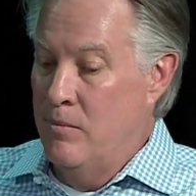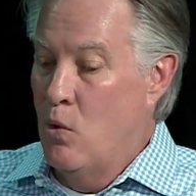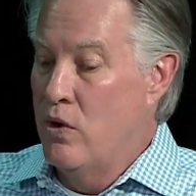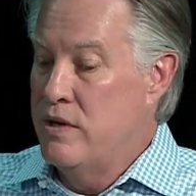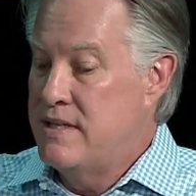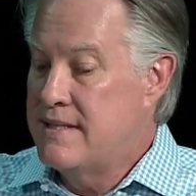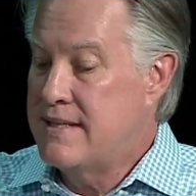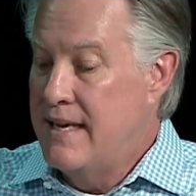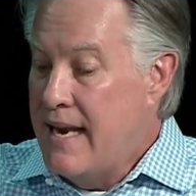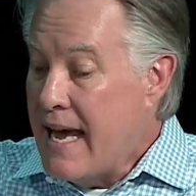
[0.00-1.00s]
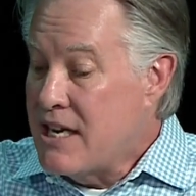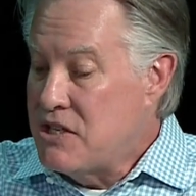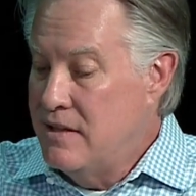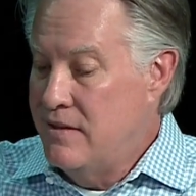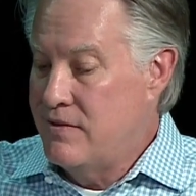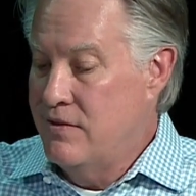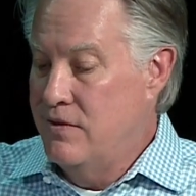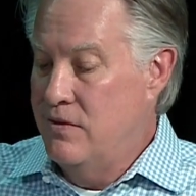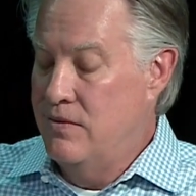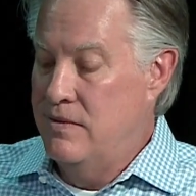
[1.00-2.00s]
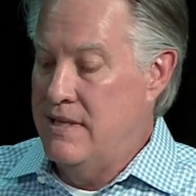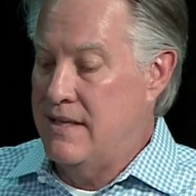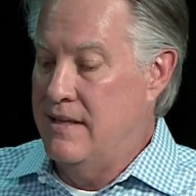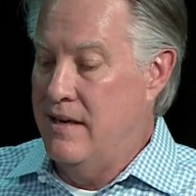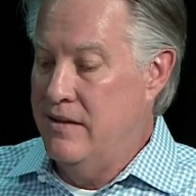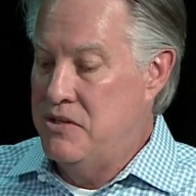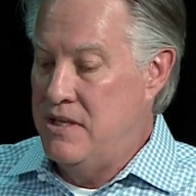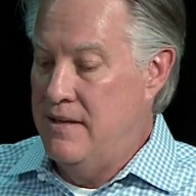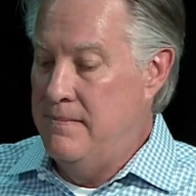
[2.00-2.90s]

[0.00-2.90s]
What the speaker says: More disconnection through technology and